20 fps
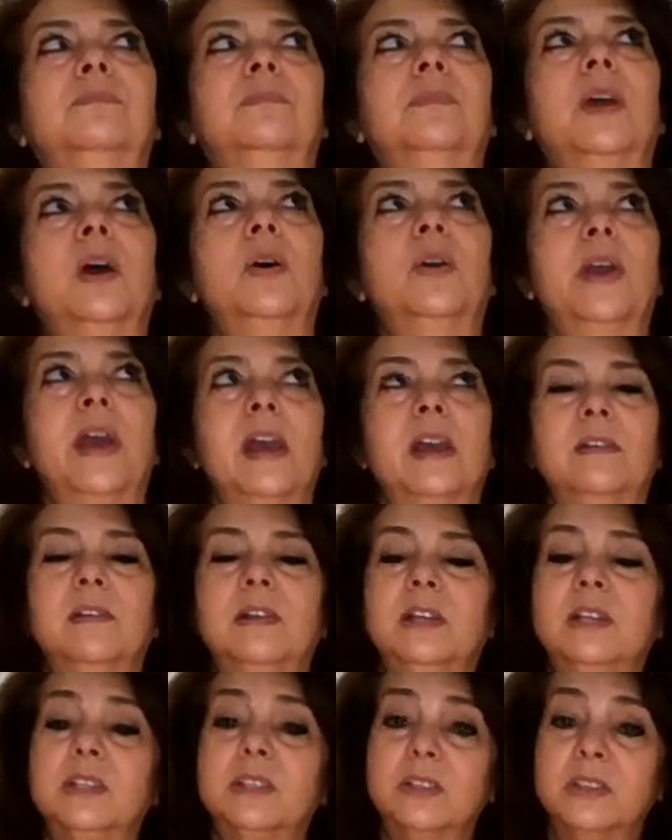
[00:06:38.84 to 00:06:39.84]
Okay,
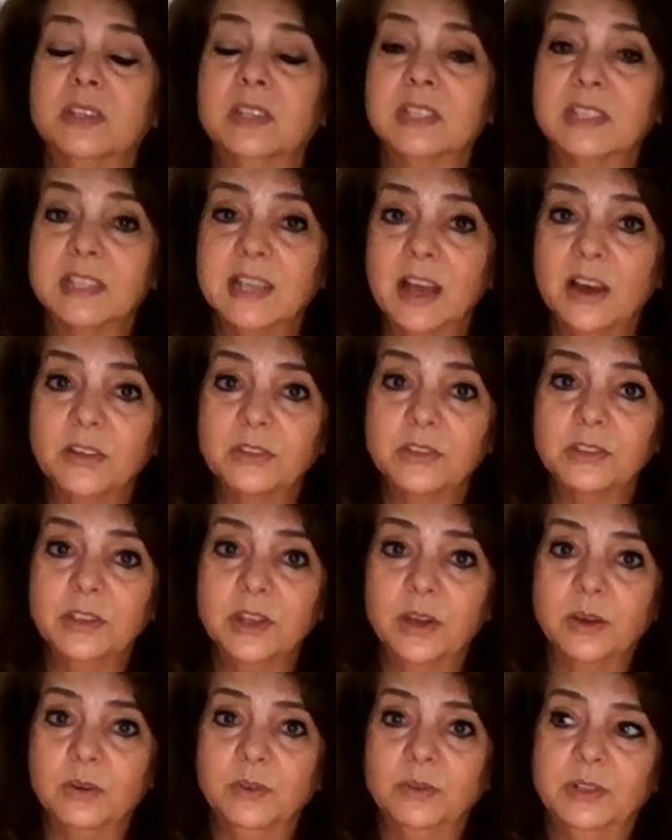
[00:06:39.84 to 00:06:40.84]
so the South
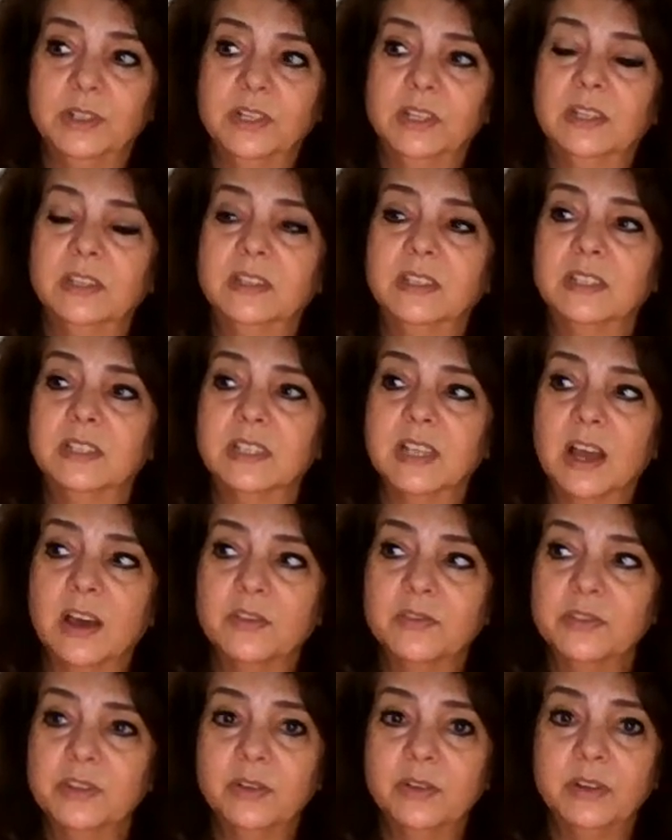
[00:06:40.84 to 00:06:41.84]
Node
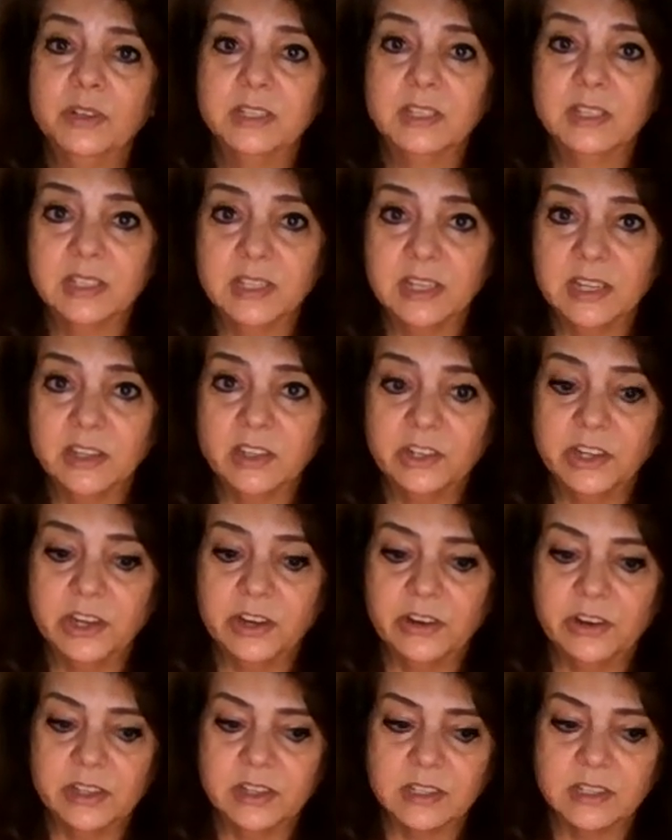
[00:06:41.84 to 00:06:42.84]
is in
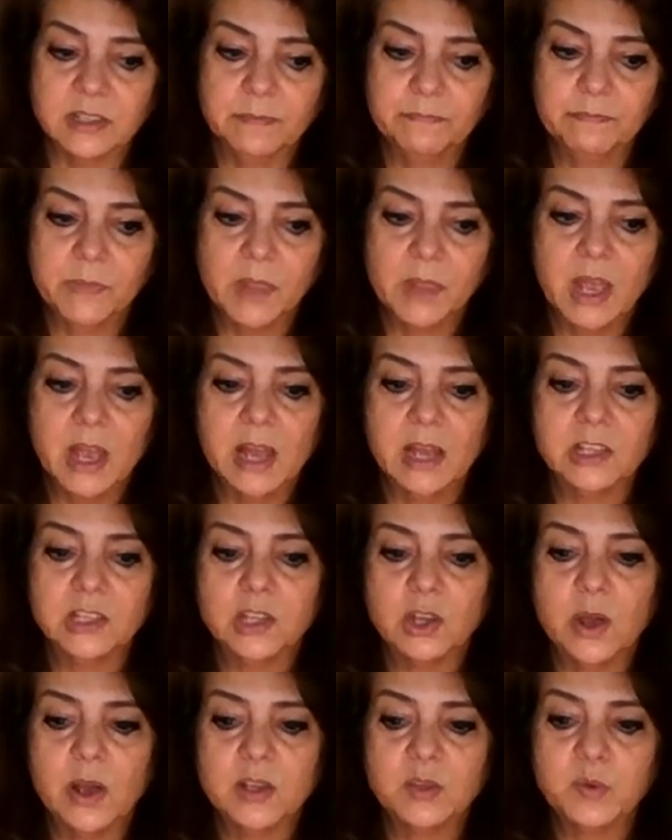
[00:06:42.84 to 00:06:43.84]
Sagittarius. And
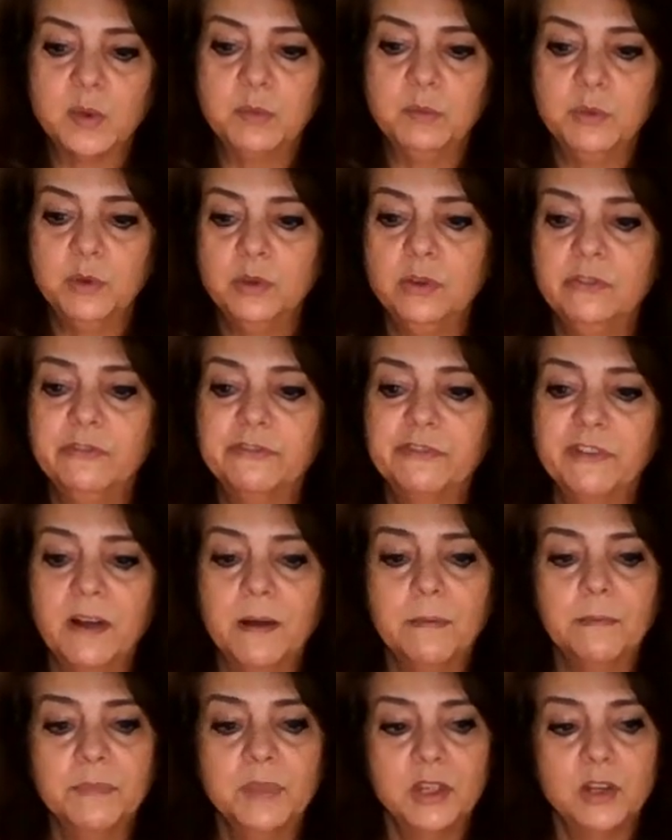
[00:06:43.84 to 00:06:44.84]
so as we move
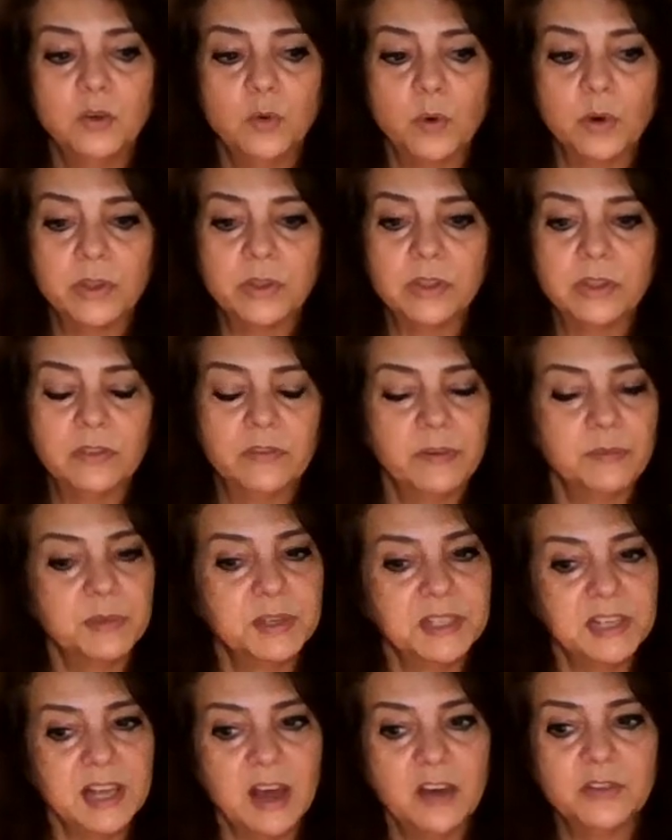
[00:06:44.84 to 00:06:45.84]
from the
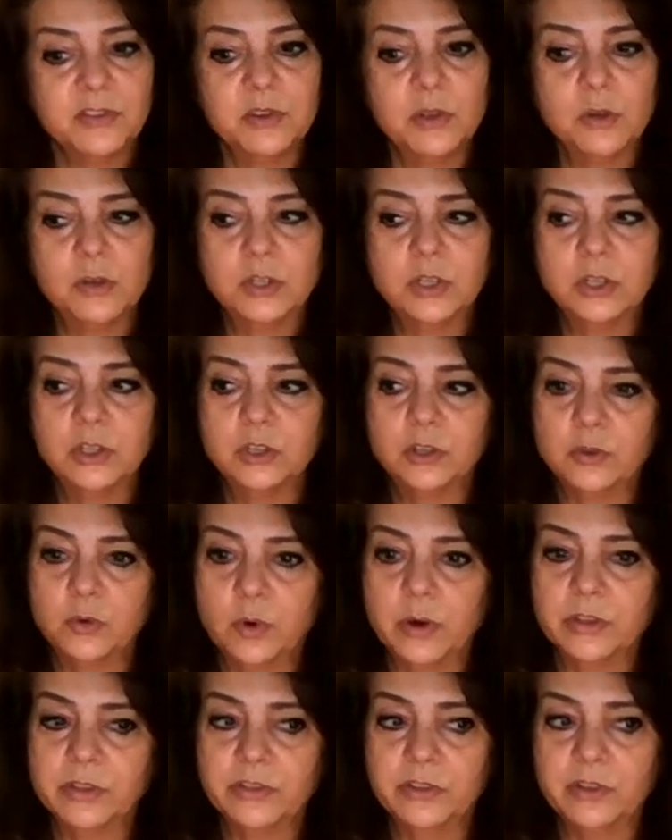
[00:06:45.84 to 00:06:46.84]
South Node to the
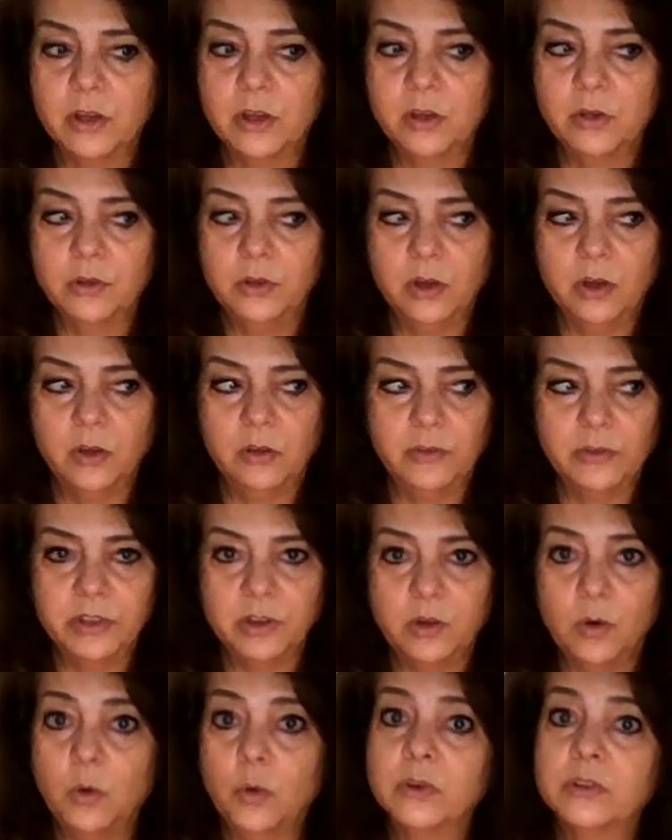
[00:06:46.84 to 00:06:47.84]
North Node over the
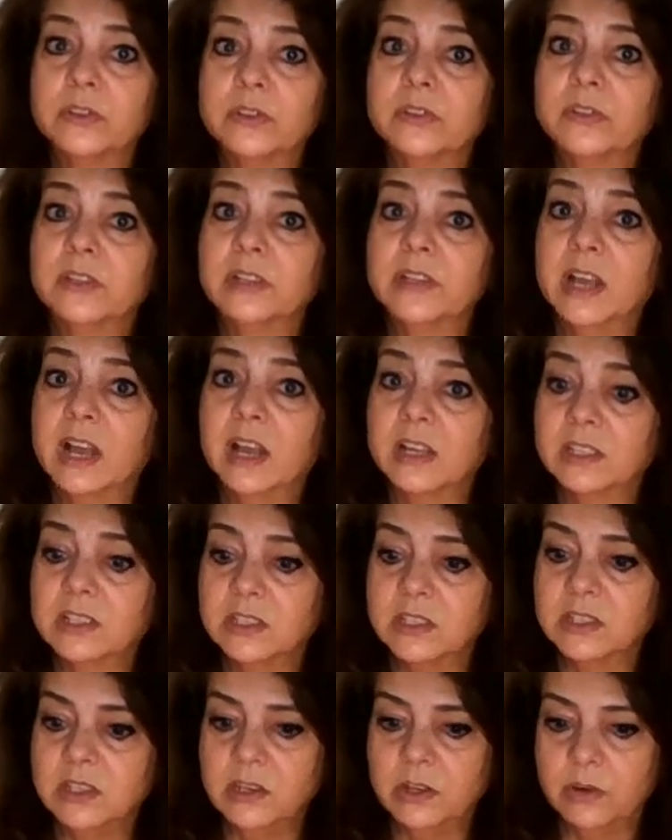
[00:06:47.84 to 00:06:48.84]
course of the
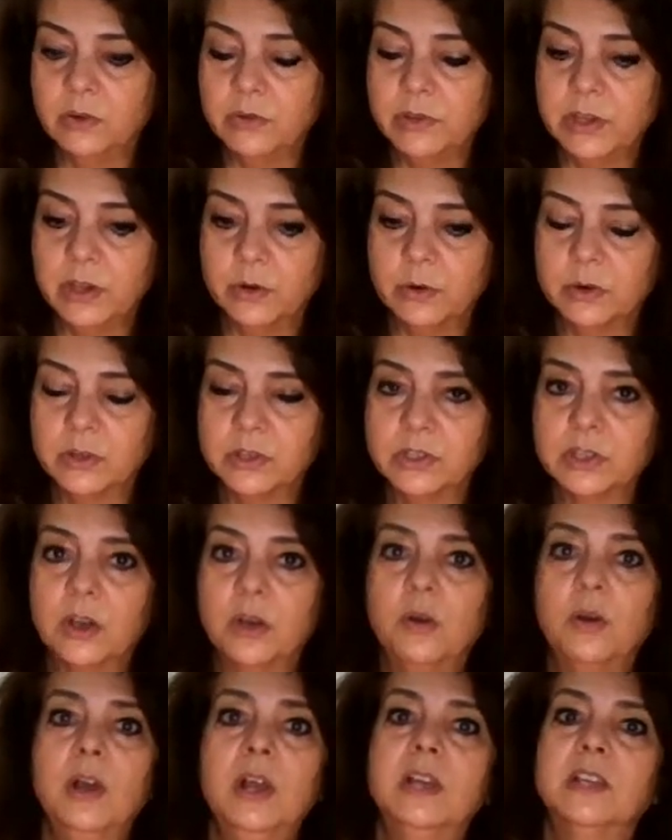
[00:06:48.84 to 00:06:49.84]
next, year or
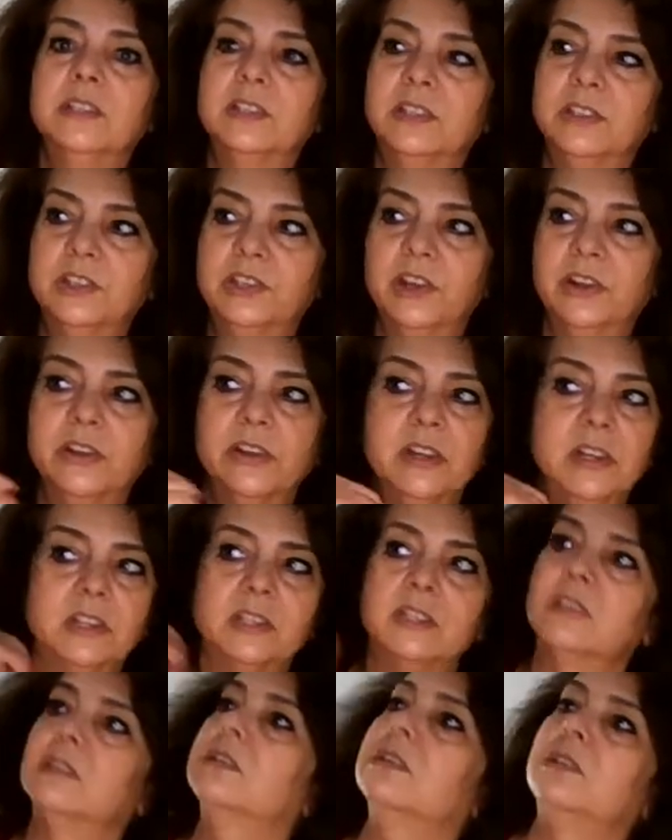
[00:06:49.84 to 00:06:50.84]
so,
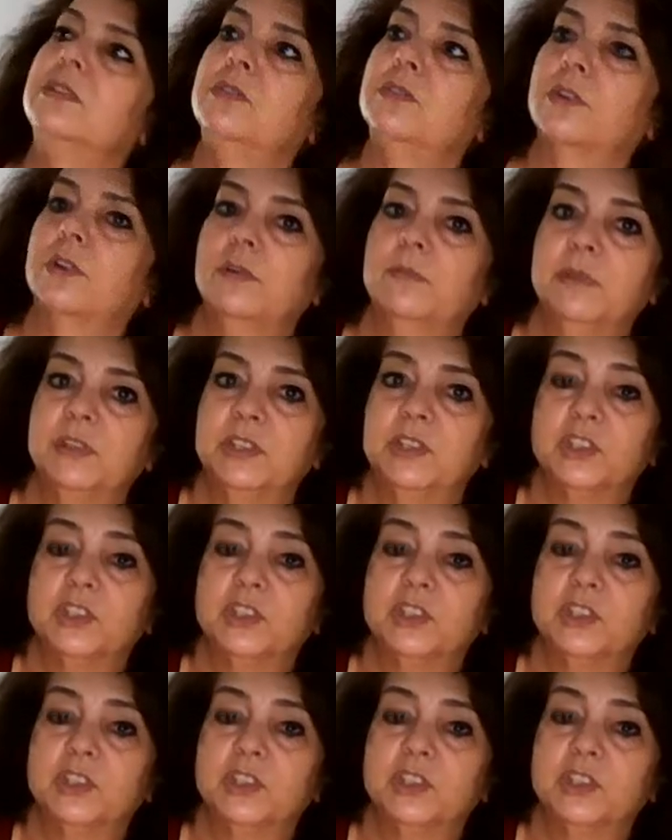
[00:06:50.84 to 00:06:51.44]
Sagittarius, you're going to be